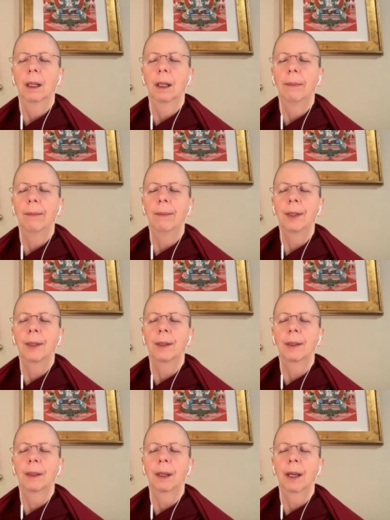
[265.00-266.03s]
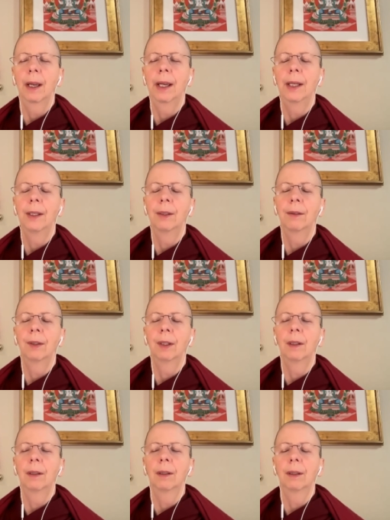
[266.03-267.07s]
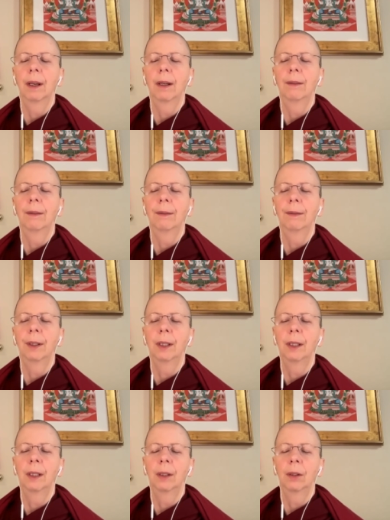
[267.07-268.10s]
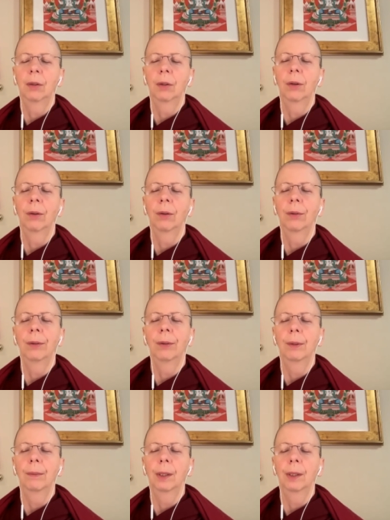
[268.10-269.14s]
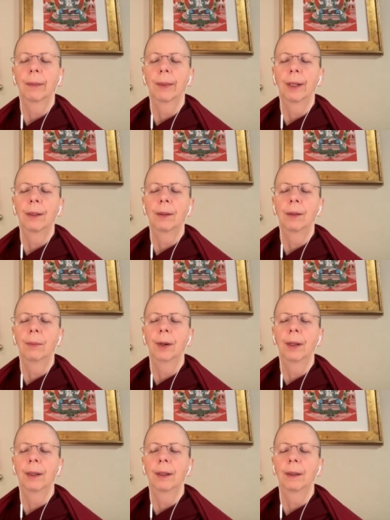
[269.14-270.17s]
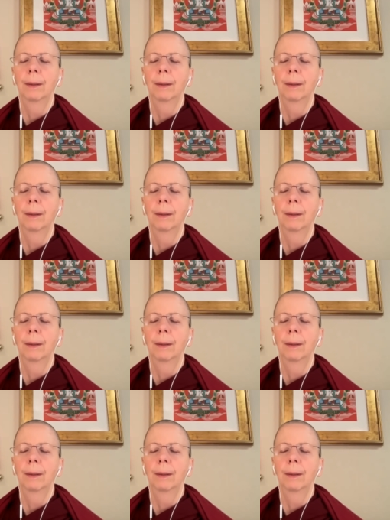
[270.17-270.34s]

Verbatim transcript: limbs hands, fingers, and feet and toes. And bring the mind to the breath.